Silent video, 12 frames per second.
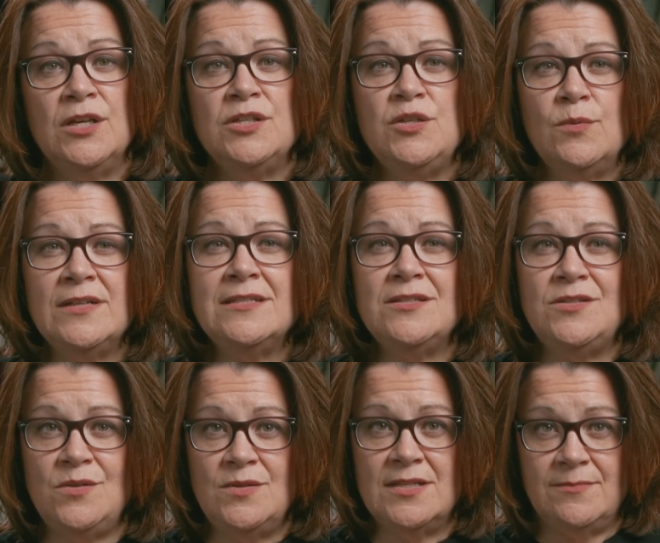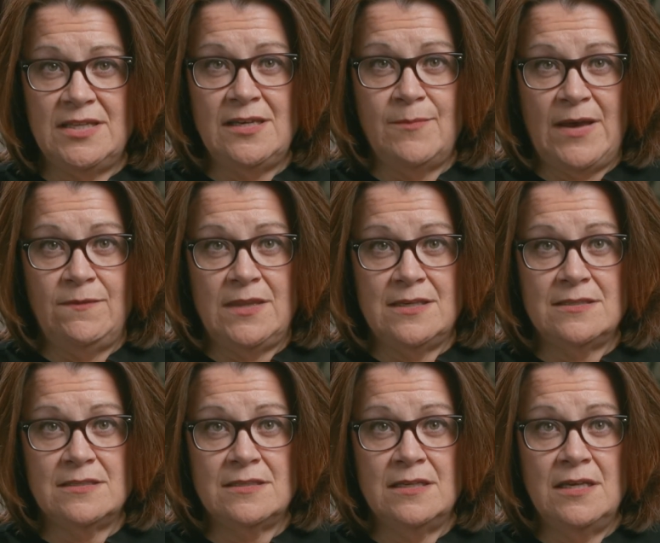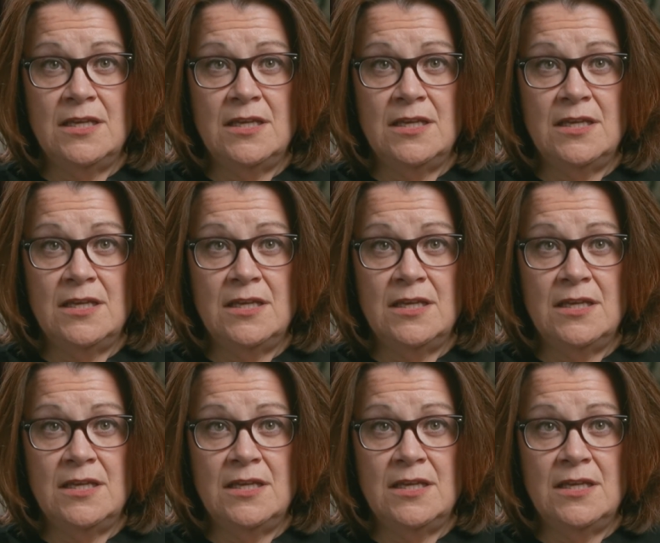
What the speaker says: Do you want to do something about this,